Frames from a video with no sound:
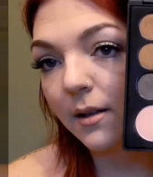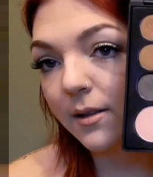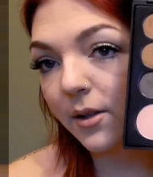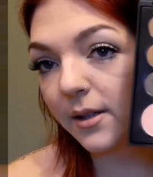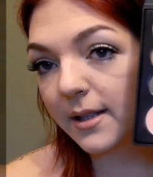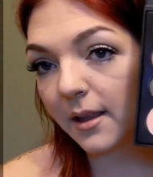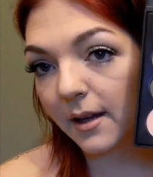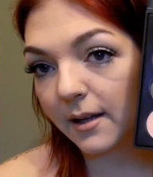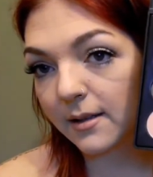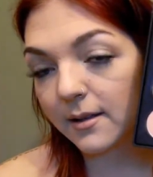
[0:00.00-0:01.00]
So it looks like
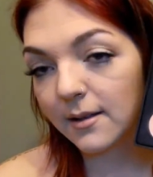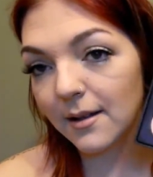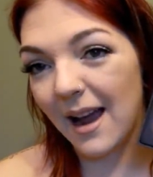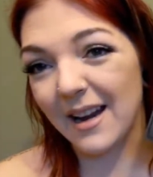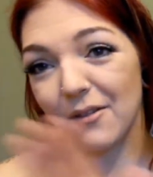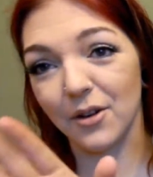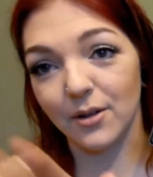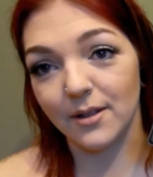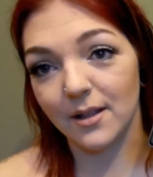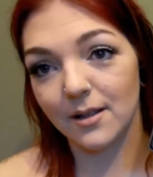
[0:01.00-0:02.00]
this. I never
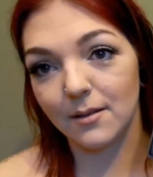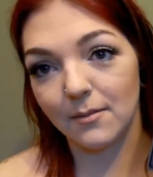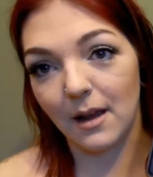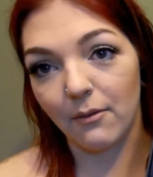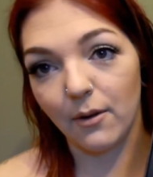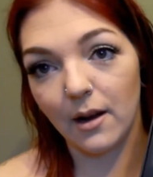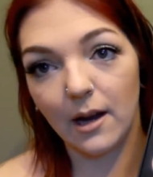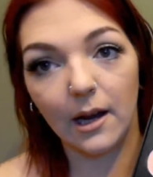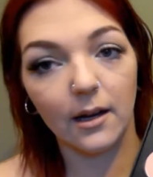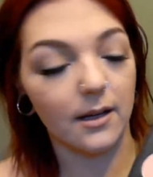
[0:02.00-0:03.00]
use this,
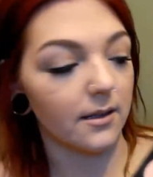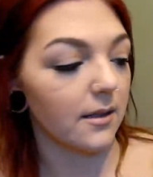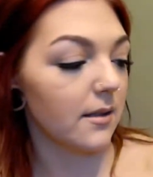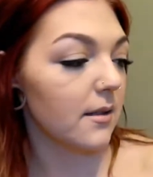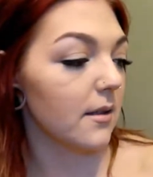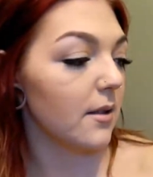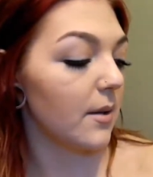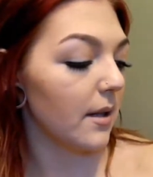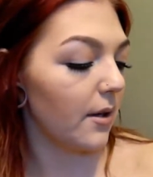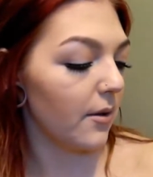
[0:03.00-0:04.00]
FYI, because you
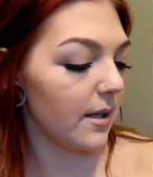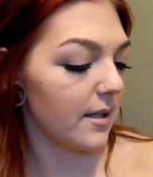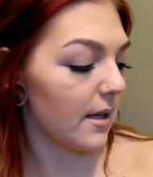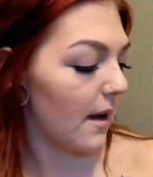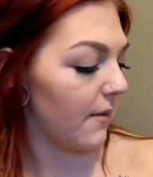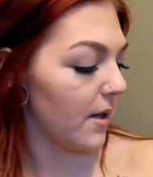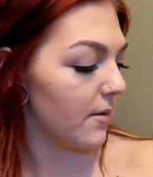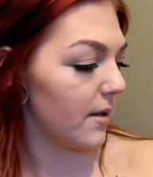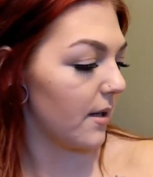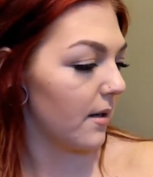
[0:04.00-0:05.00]
can literally see I haven't
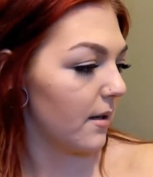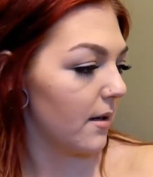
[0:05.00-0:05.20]
used it.